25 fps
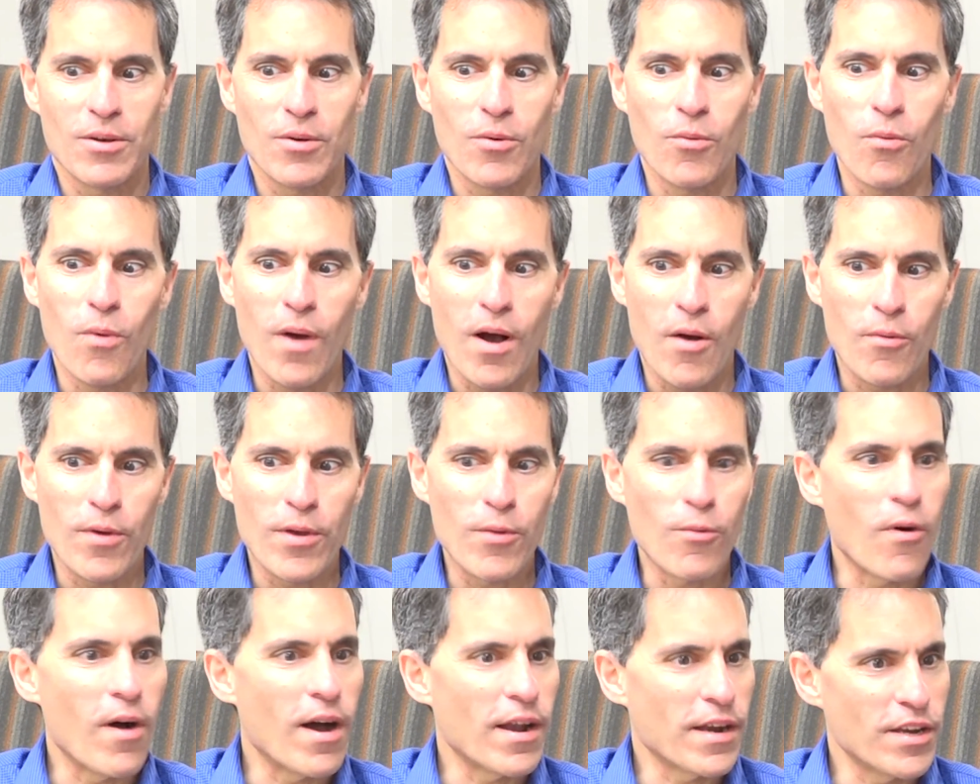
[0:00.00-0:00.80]
what we
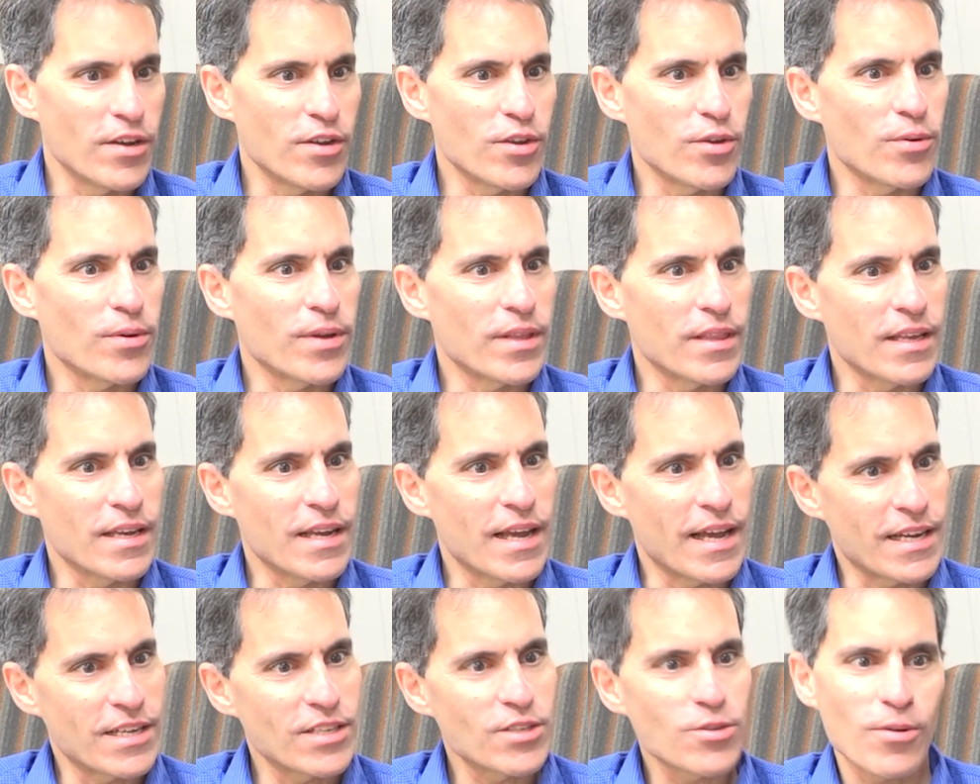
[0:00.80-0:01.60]
want to do in the
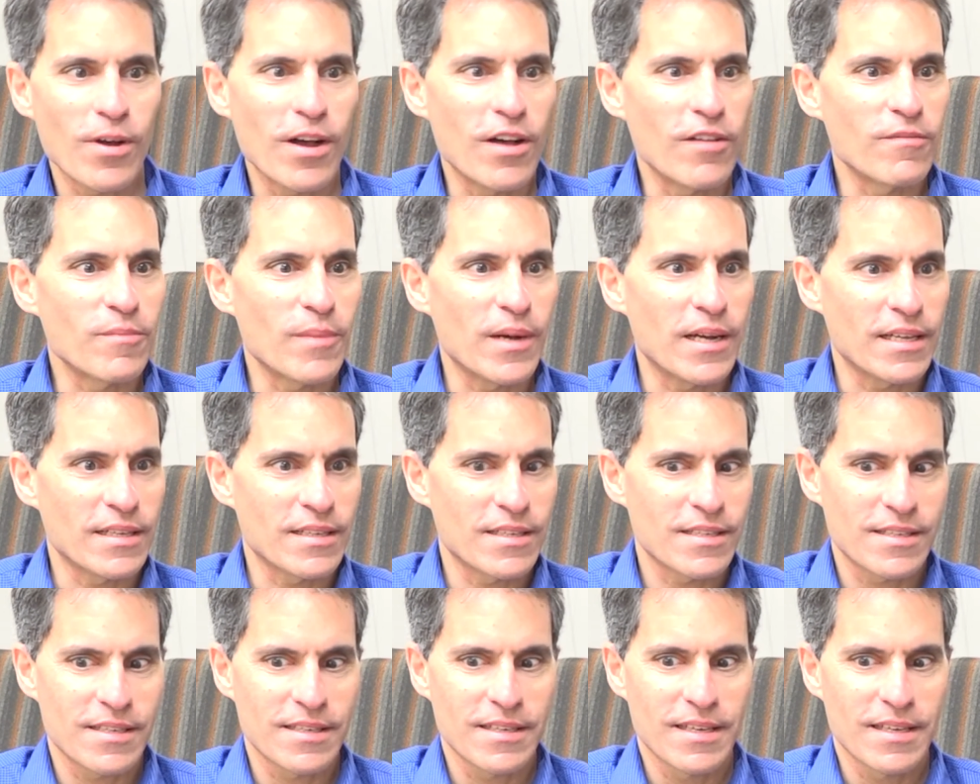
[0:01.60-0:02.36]
next 12 months.